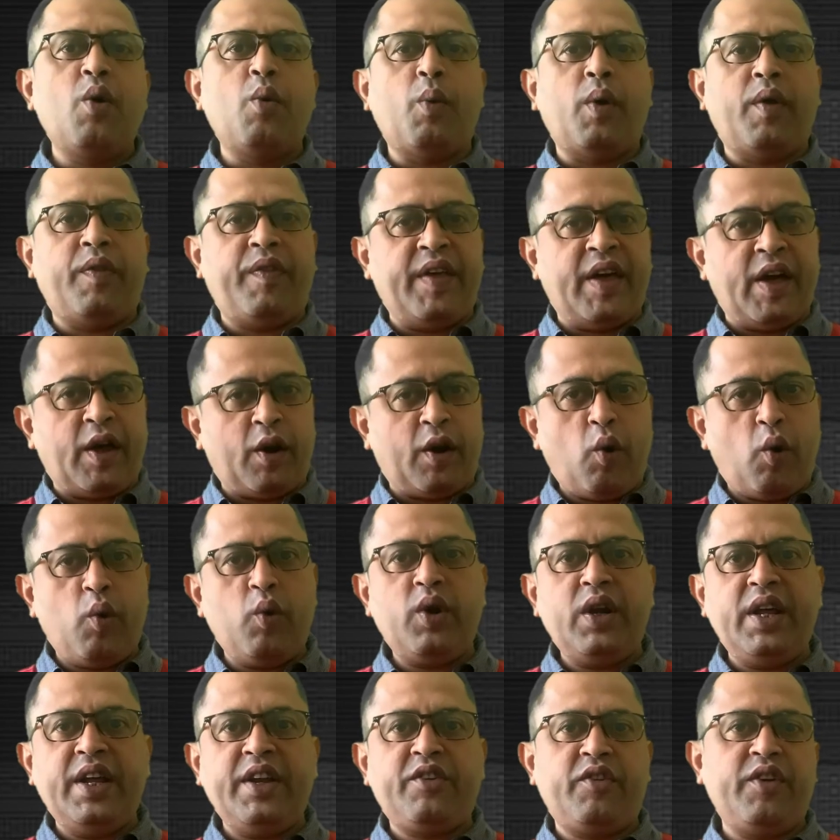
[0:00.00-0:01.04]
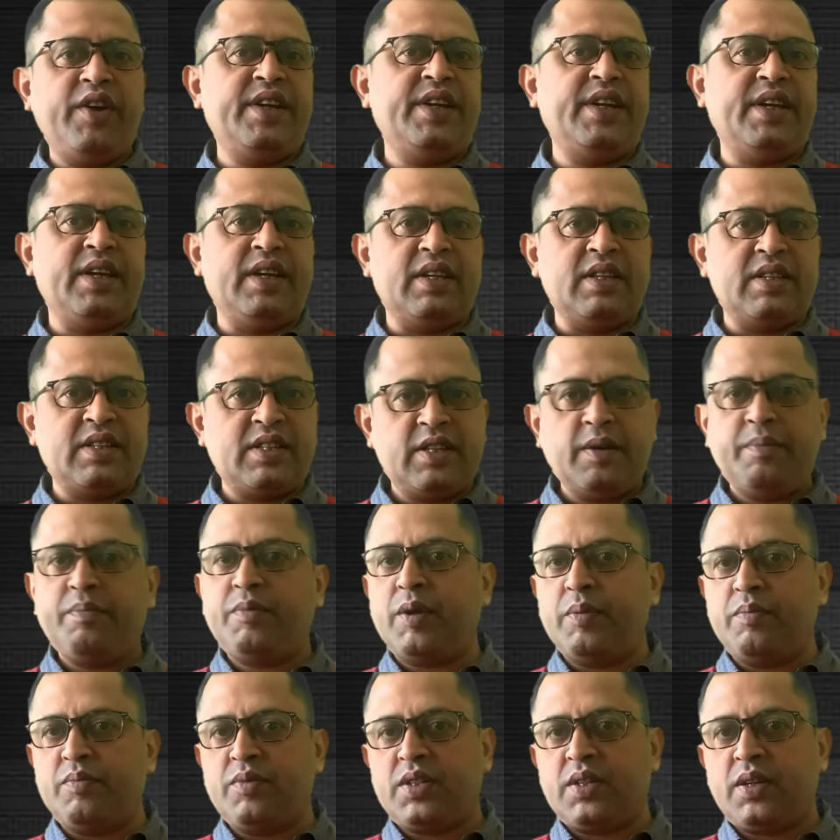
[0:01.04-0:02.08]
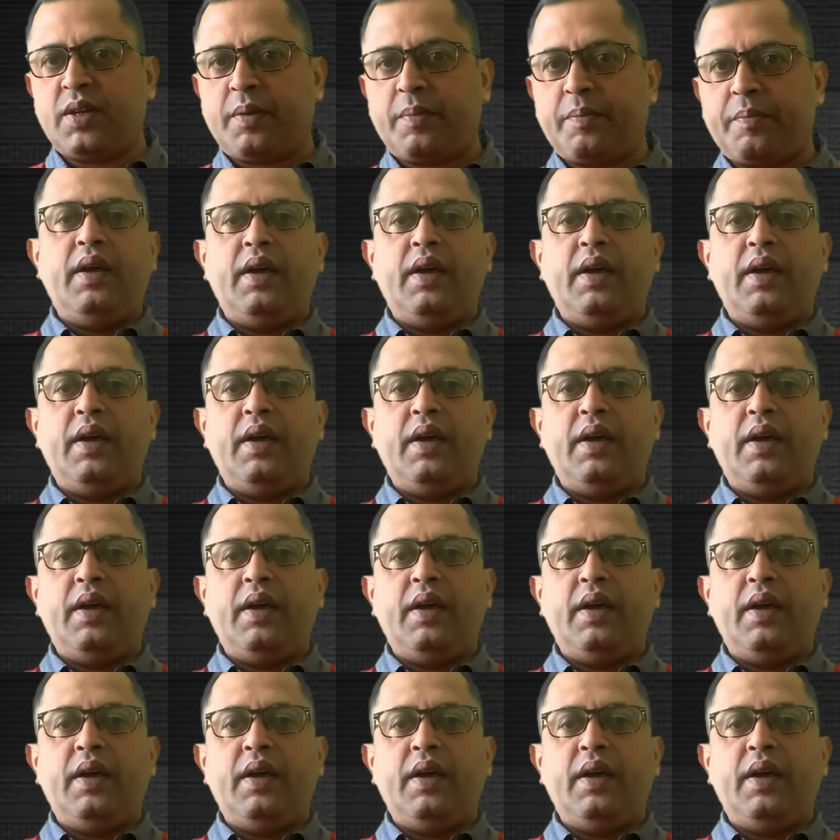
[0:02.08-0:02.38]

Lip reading: when they only treating symptoms.